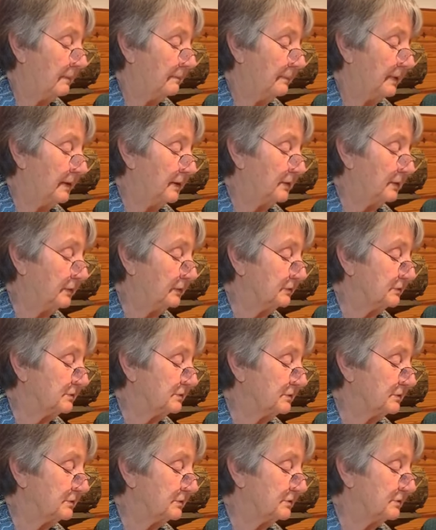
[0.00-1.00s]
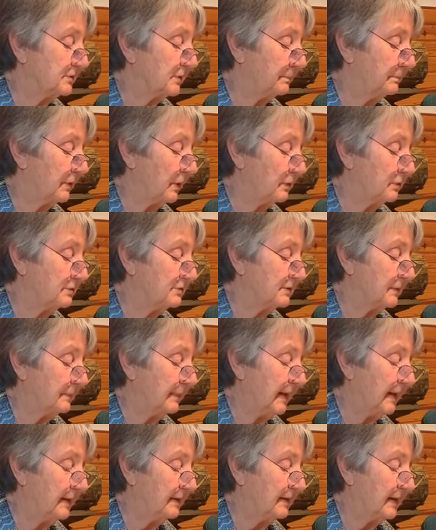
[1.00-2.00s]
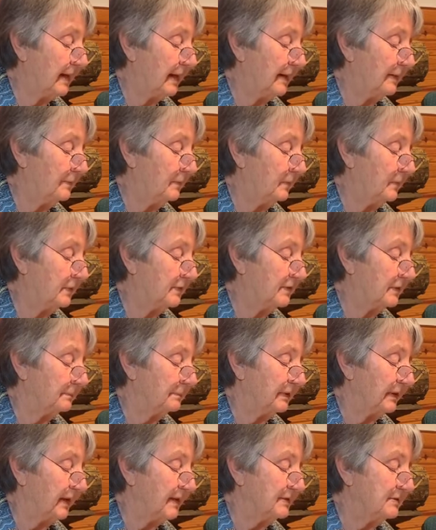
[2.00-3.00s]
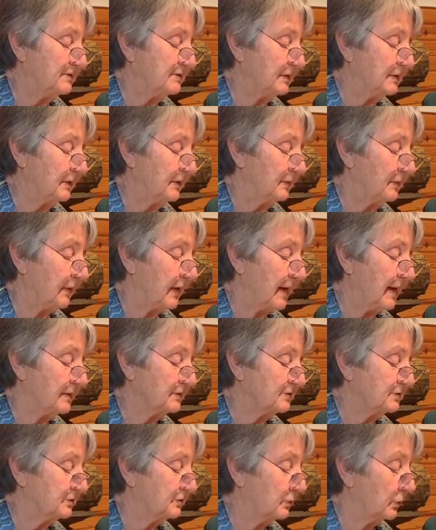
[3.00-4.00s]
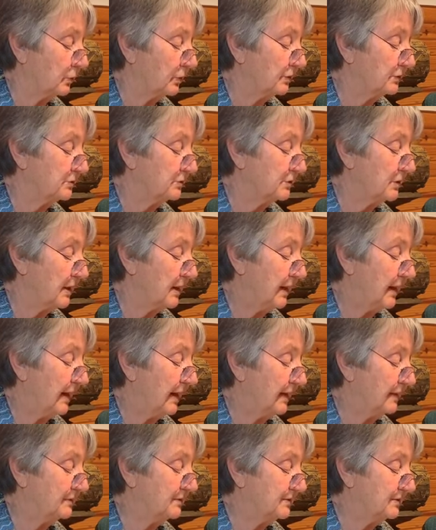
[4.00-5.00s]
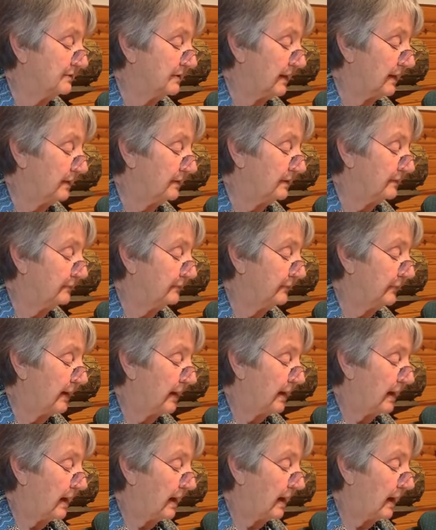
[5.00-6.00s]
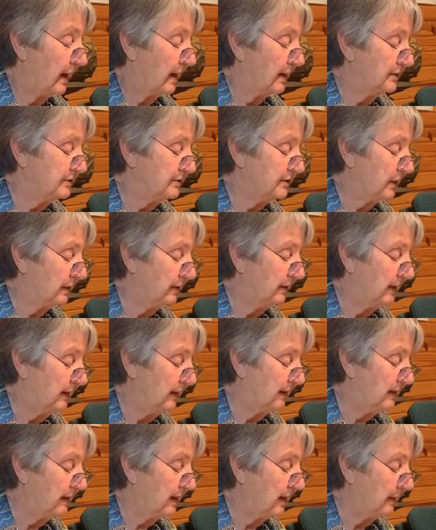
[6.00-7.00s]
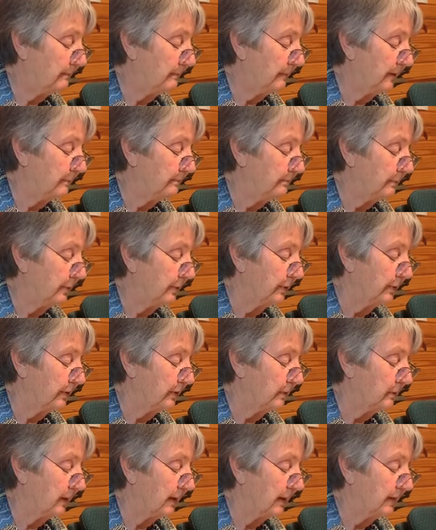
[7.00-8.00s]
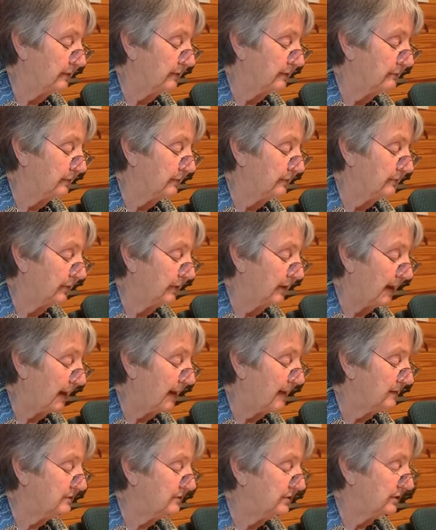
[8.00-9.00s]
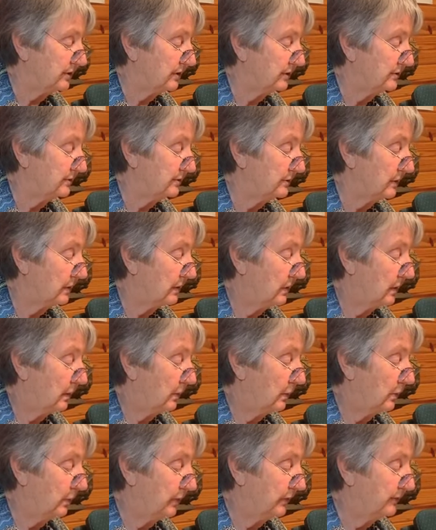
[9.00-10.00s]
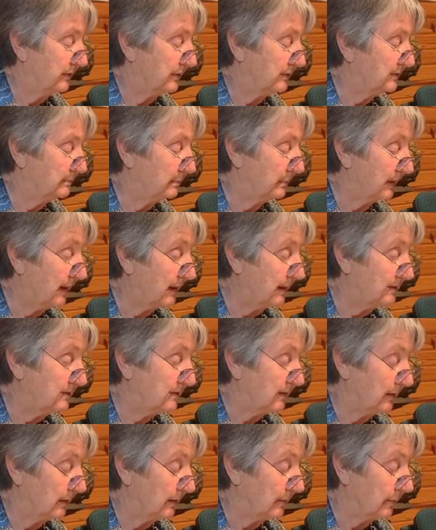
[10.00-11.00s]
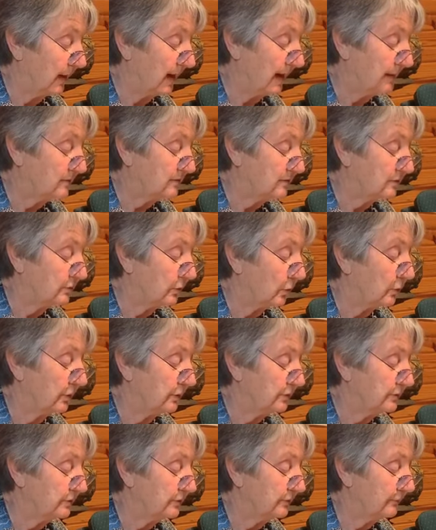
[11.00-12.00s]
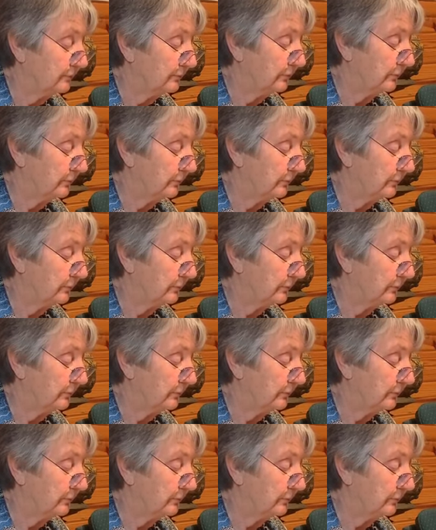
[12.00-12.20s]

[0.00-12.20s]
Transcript: Bhikkhus, suppose a man came with a blazing grass torch and said, I shall heat up and burn away the river Ganges with this blazing grass torch.